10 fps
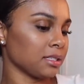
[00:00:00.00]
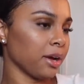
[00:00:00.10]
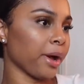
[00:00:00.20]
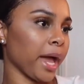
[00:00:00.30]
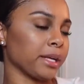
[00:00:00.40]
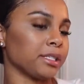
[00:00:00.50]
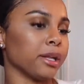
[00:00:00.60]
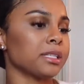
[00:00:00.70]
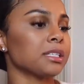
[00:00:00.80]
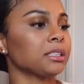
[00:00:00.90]
okay, so
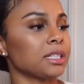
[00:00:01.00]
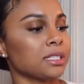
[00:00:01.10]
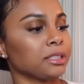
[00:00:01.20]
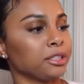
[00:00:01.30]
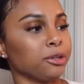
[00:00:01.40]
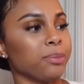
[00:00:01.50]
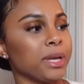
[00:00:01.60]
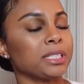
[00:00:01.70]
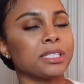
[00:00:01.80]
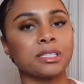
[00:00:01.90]
this is just a two
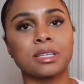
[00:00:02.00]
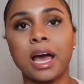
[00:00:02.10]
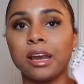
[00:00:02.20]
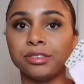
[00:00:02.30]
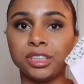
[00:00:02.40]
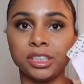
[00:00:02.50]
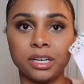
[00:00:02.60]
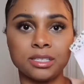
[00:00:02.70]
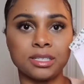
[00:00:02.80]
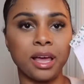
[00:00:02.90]
piece kind of
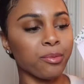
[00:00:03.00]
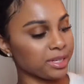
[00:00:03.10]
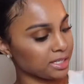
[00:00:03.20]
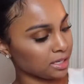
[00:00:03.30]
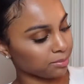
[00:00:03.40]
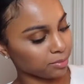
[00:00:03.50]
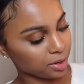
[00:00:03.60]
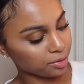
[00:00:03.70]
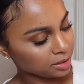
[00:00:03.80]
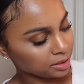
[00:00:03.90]
shirt set with some
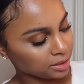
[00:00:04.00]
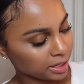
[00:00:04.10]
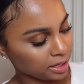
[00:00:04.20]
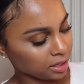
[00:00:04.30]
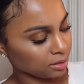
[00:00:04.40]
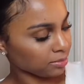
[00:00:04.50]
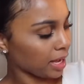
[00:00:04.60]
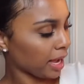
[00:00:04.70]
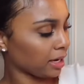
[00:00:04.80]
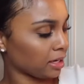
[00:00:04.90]
denim
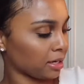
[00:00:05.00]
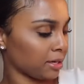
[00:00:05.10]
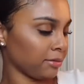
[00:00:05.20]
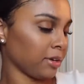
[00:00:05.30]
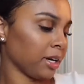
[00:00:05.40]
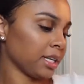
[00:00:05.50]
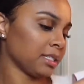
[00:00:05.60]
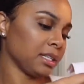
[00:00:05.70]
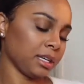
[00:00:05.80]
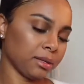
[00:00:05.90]
kind of, are these
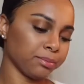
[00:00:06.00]
denim?